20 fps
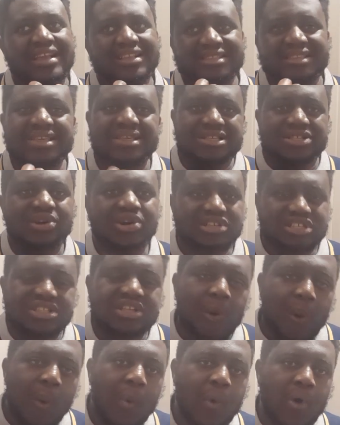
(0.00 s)

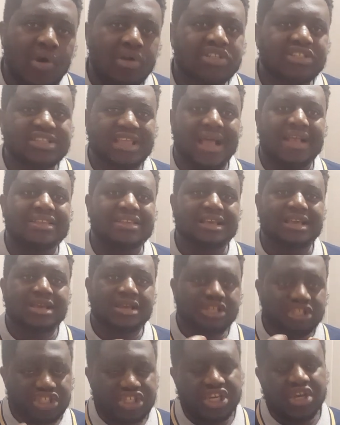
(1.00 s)
disgusting words that
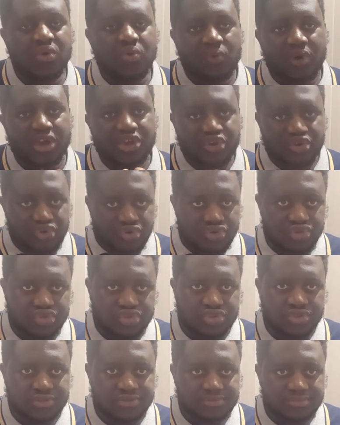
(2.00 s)
Chinwe
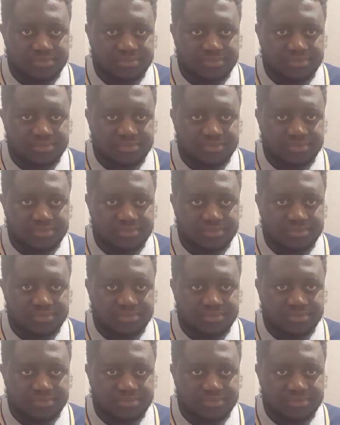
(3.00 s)
used